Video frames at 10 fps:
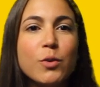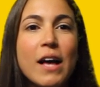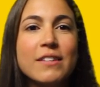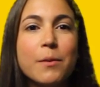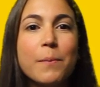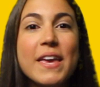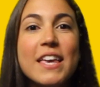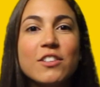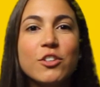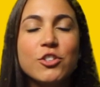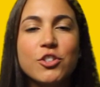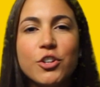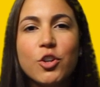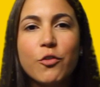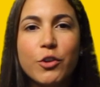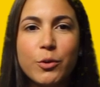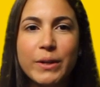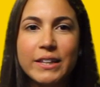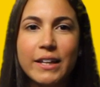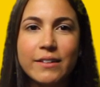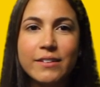as the biggest concern over Greenland.